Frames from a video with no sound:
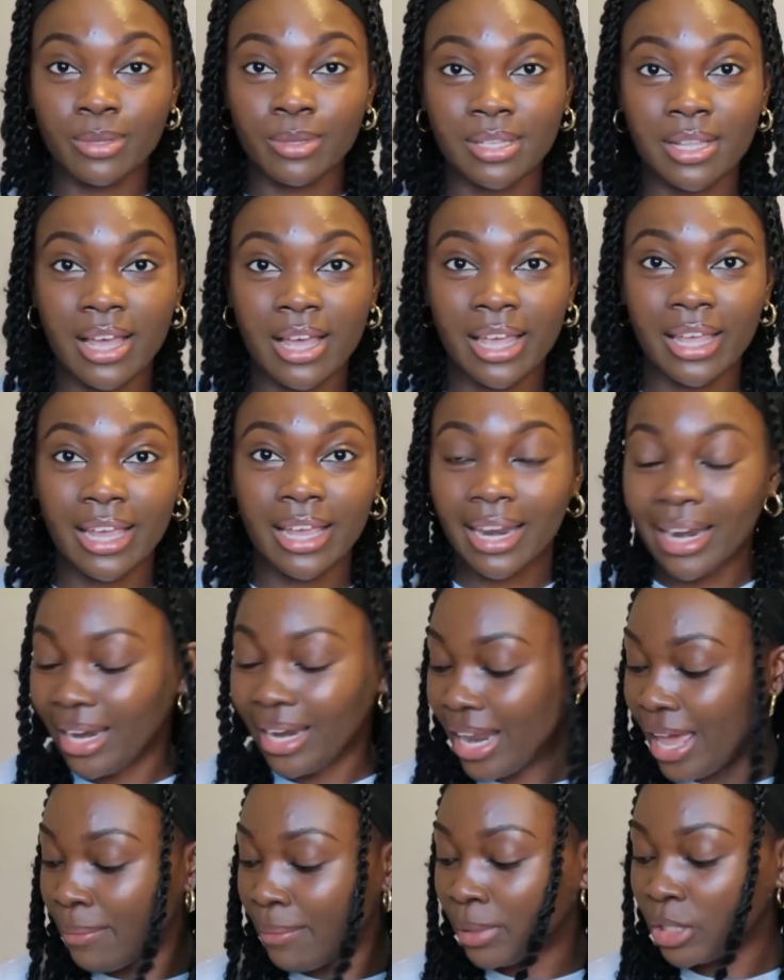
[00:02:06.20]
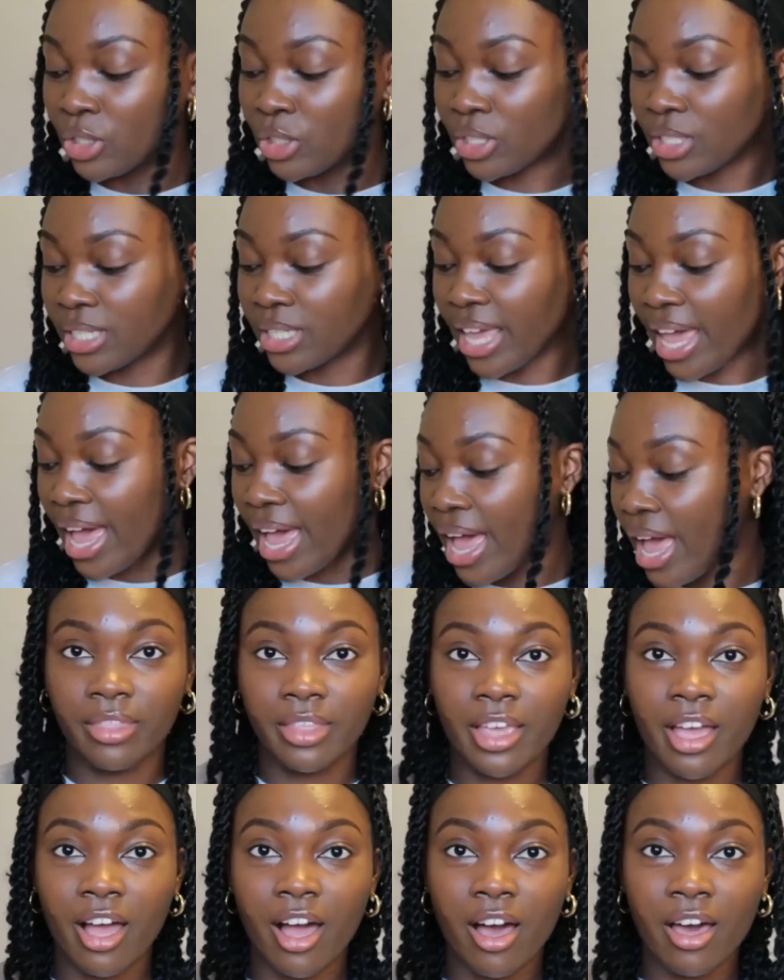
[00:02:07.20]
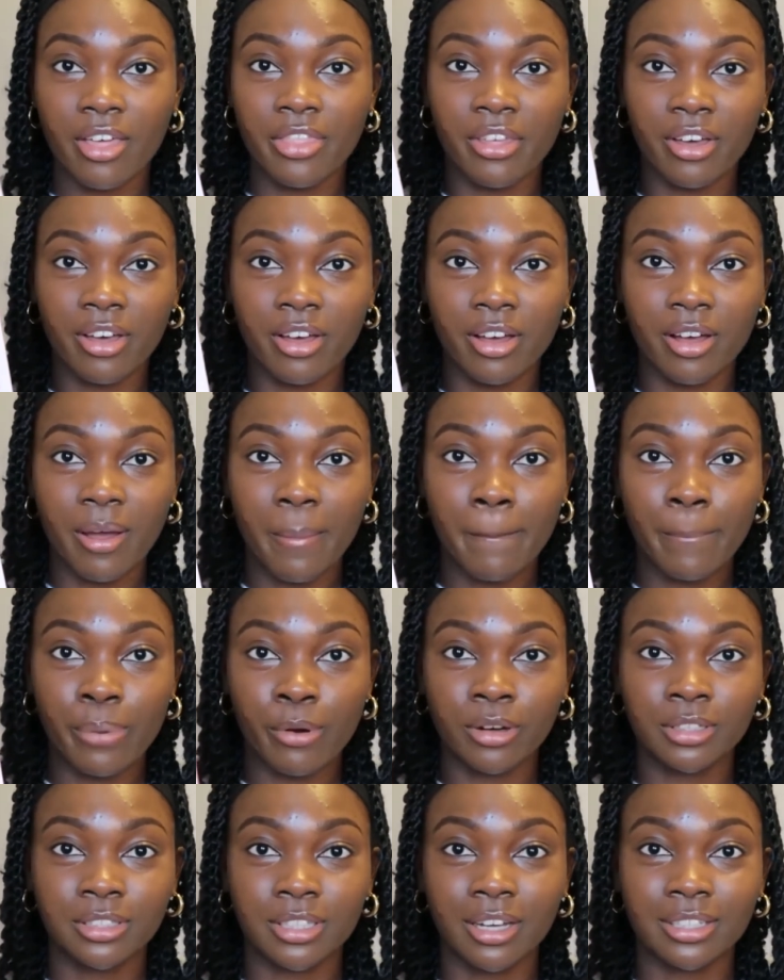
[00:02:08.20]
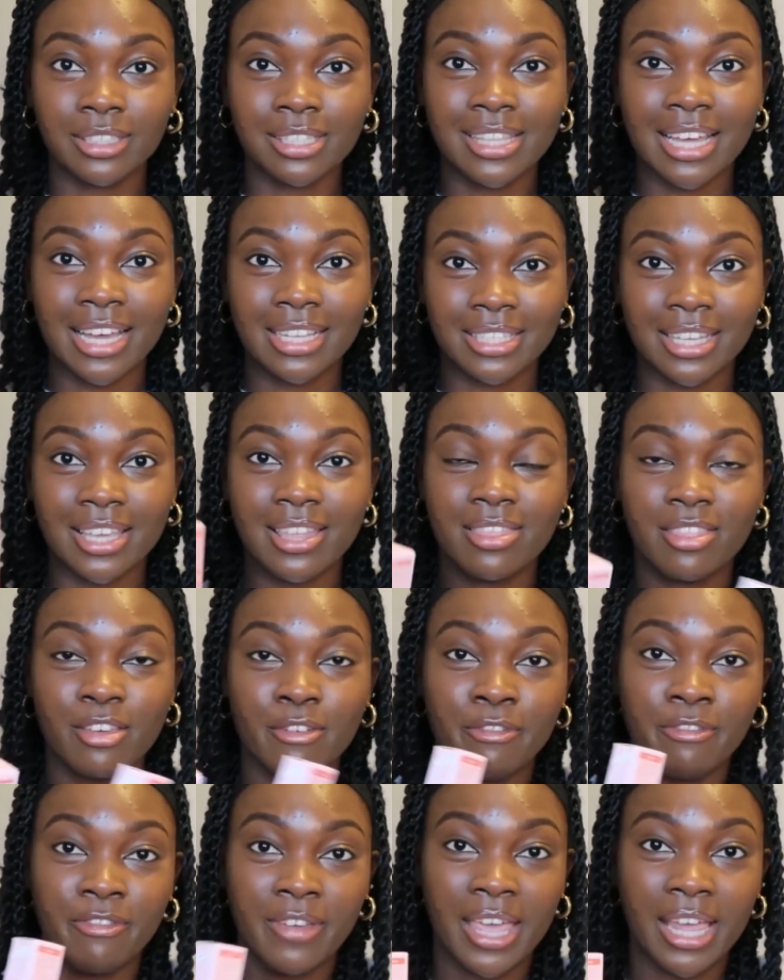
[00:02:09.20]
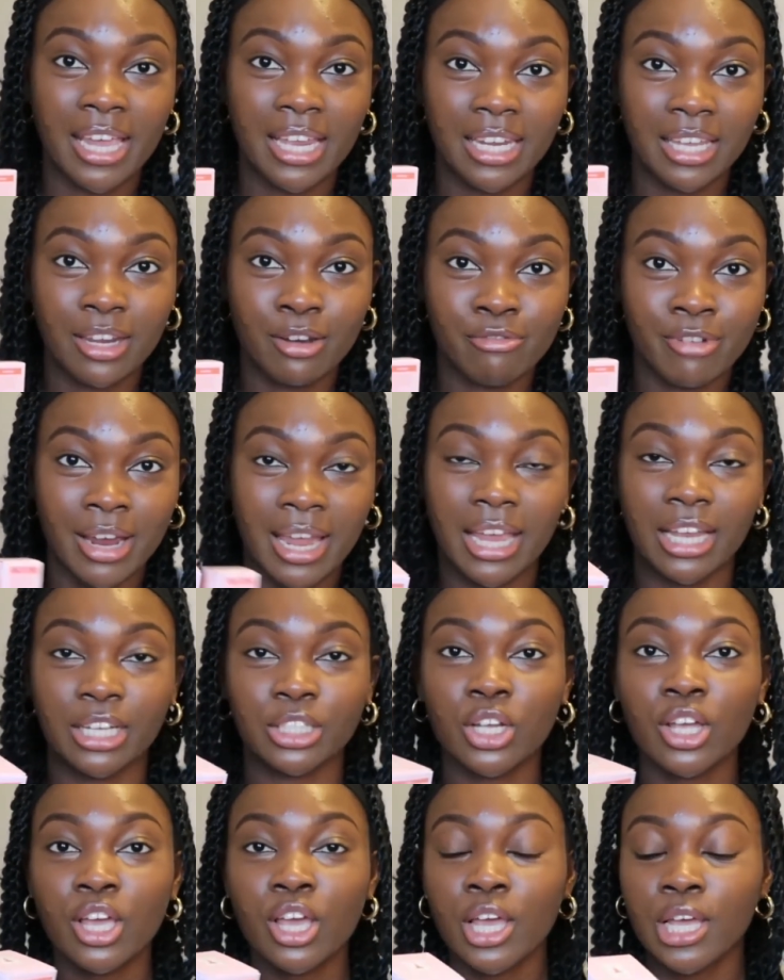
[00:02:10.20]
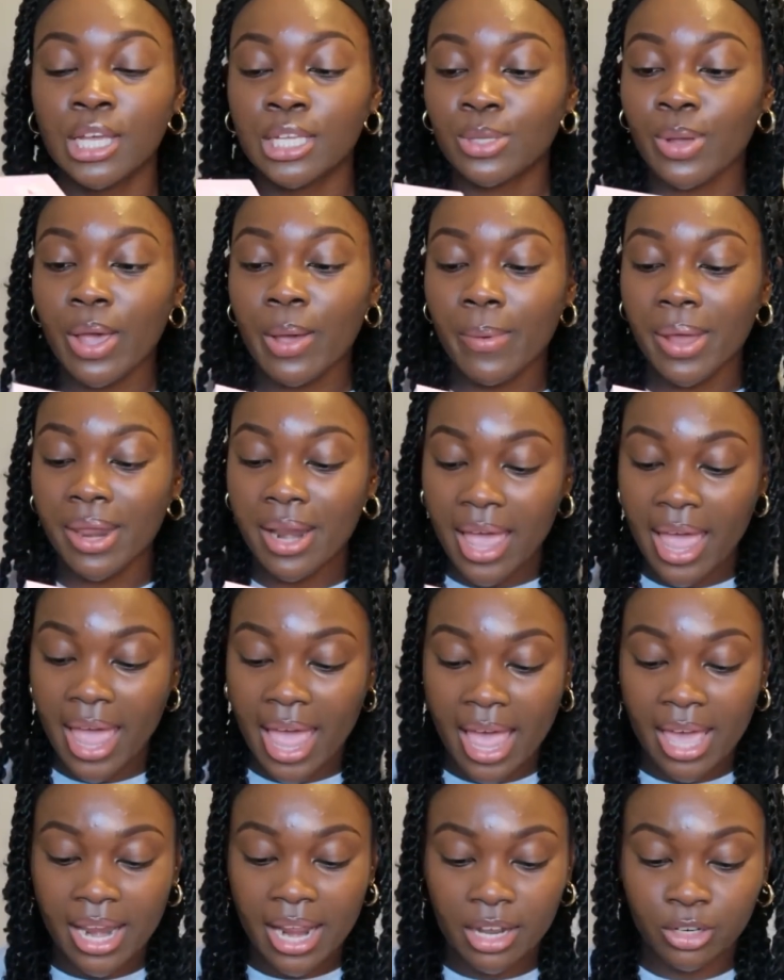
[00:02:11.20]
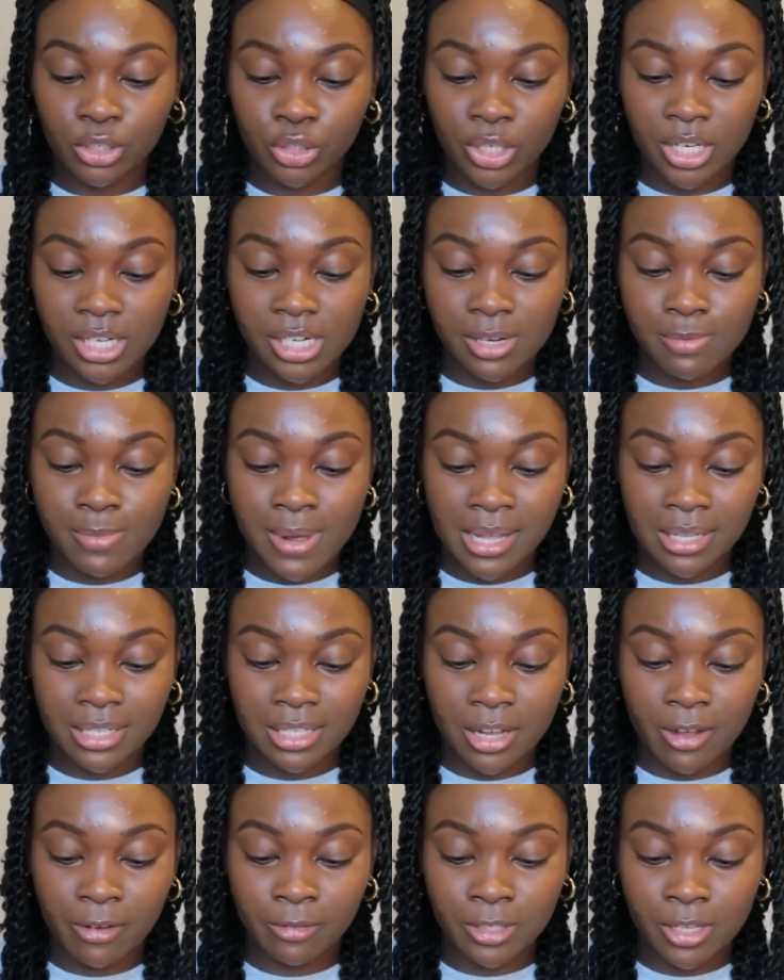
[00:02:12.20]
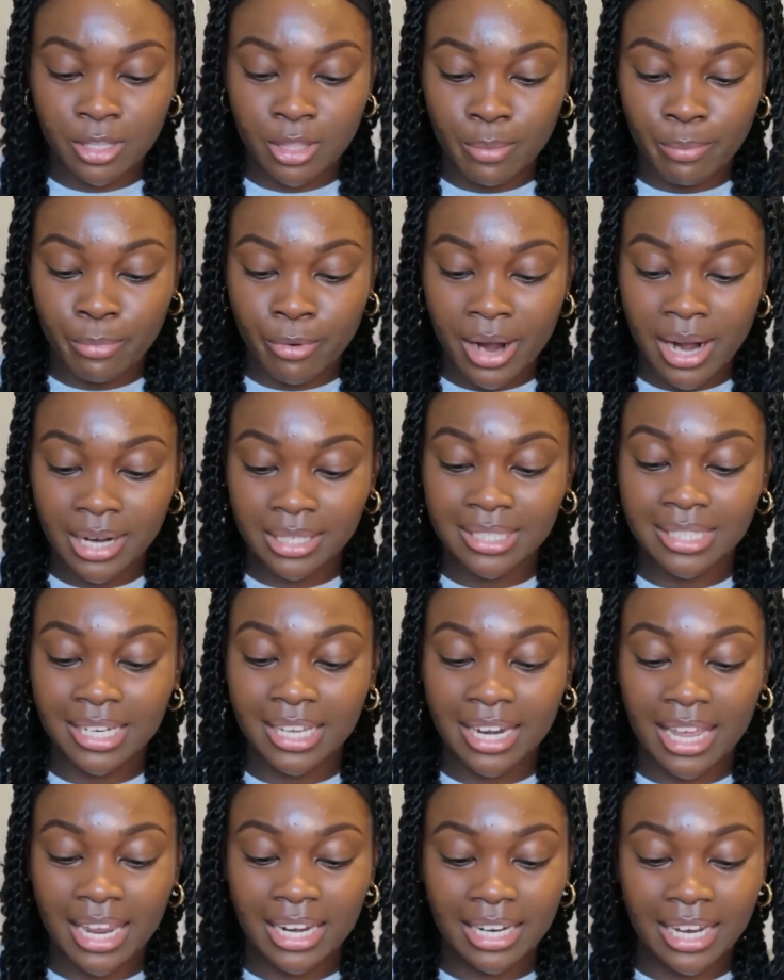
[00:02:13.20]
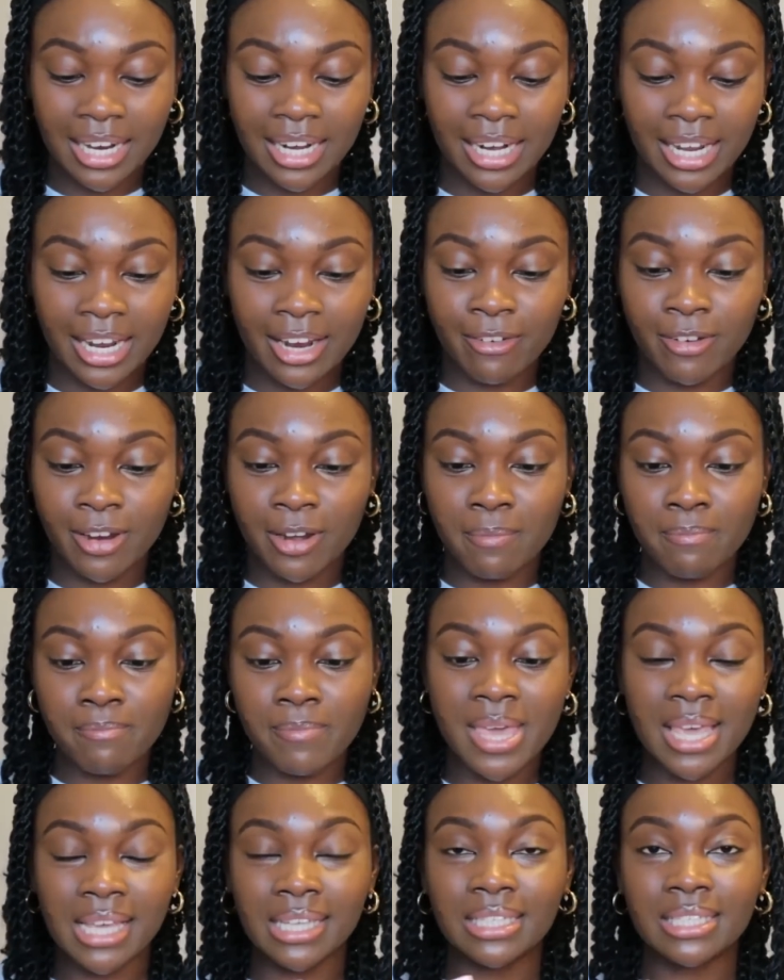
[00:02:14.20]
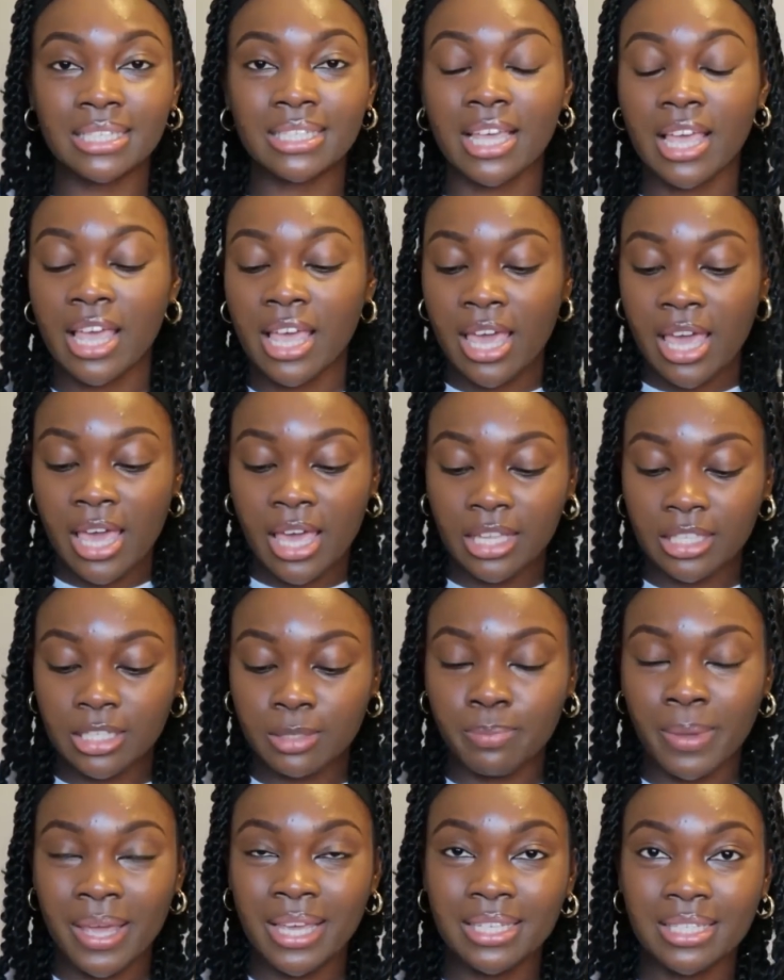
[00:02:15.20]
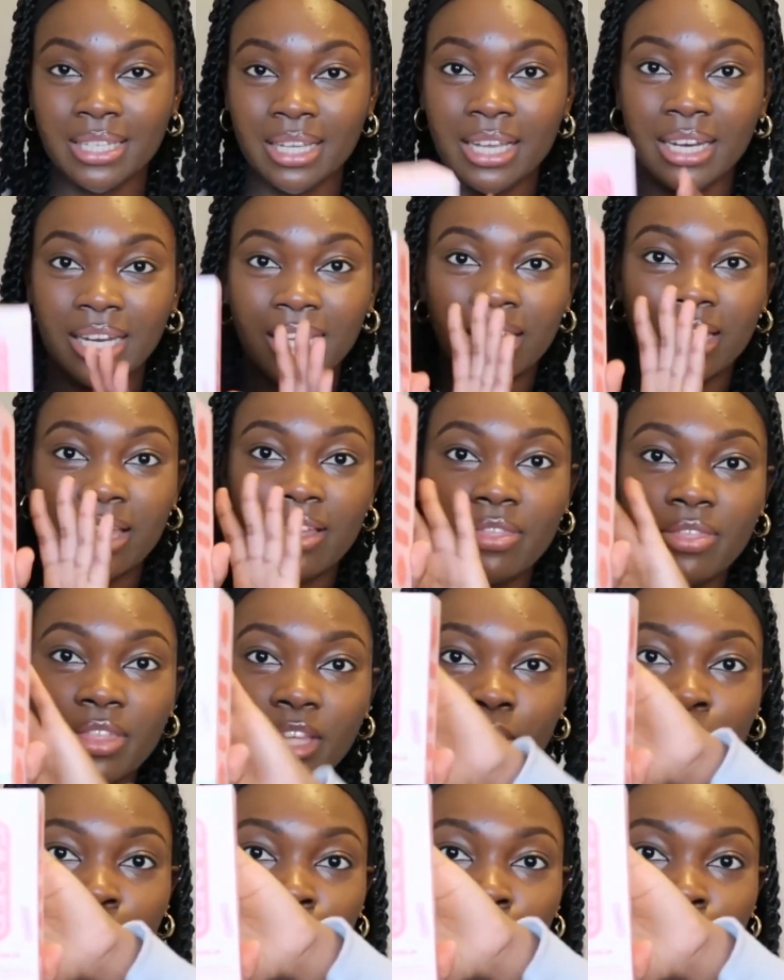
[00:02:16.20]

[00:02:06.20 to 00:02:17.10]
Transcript: was like, let me just get the other product that's in the faded range. So I went ahead and treated myself to the Brightening and Clearing Mist. It's basically this